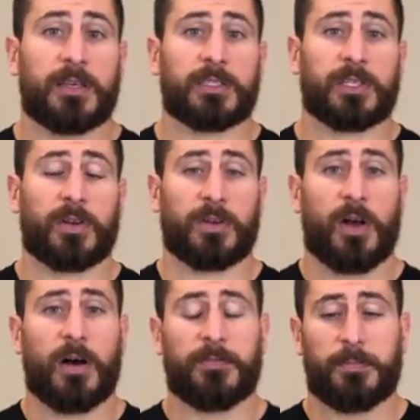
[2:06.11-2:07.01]
So
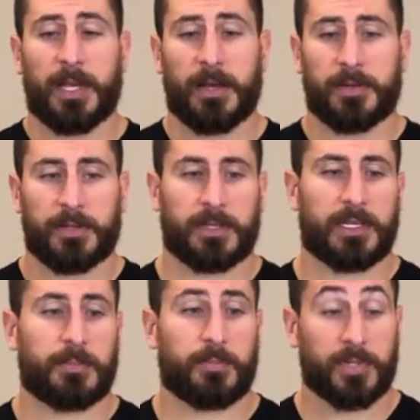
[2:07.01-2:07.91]
I've been able to
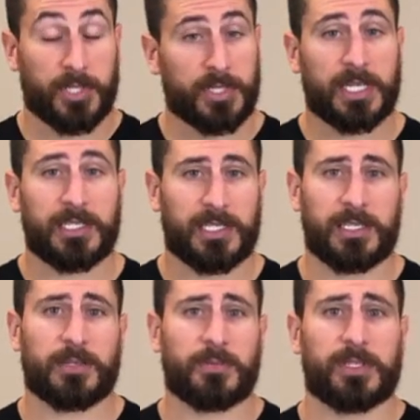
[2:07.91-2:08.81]
produce
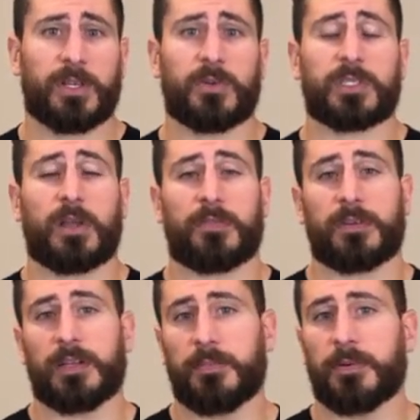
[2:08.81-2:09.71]
consistent results over a
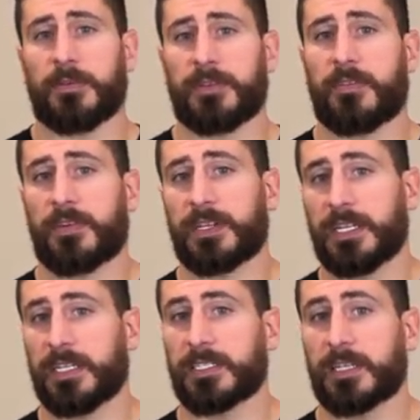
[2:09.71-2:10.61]
number of different
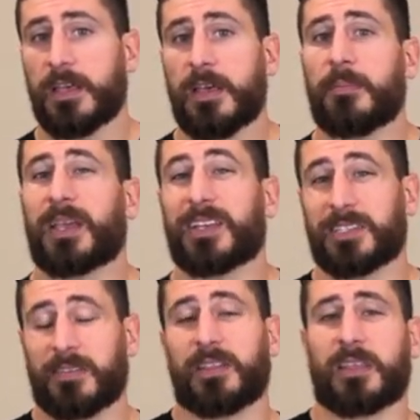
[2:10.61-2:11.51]
years because
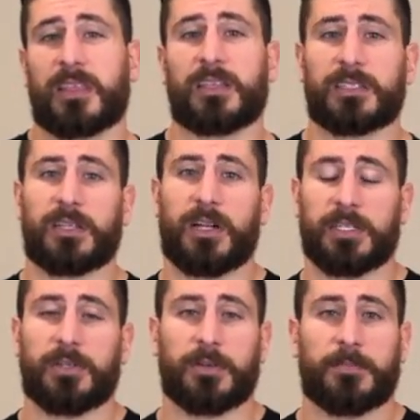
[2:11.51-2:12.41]
of the things that I
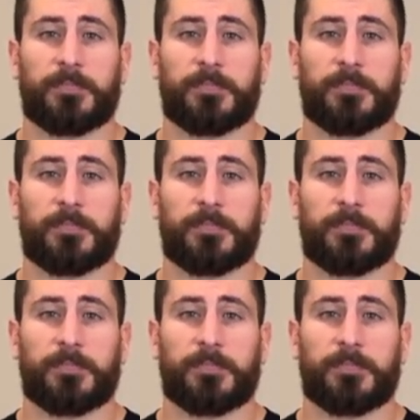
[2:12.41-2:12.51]
do.